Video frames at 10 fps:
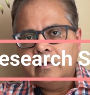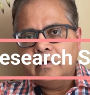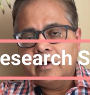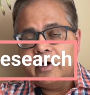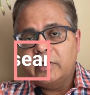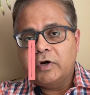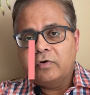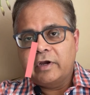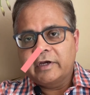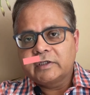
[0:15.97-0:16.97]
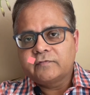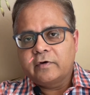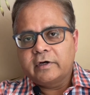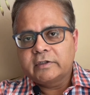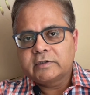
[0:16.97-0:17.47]
career track as
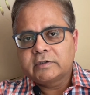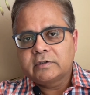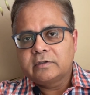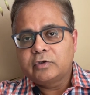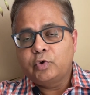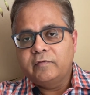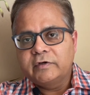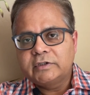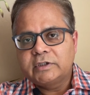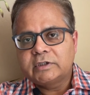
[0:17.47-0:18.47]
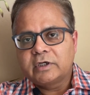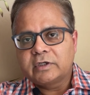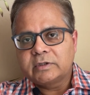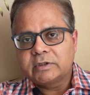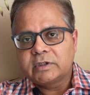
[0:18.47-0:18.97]
far as the universities are
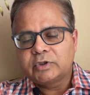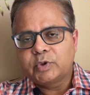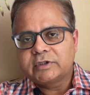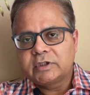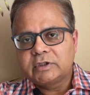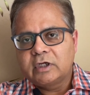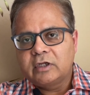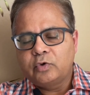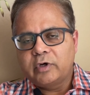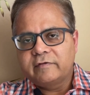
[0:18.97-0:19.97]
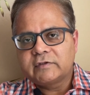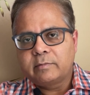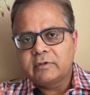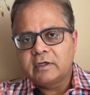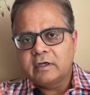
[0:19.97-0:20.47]
concerned. So essentially you have
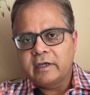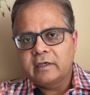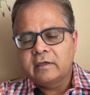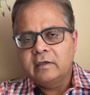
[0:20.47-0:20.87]
something like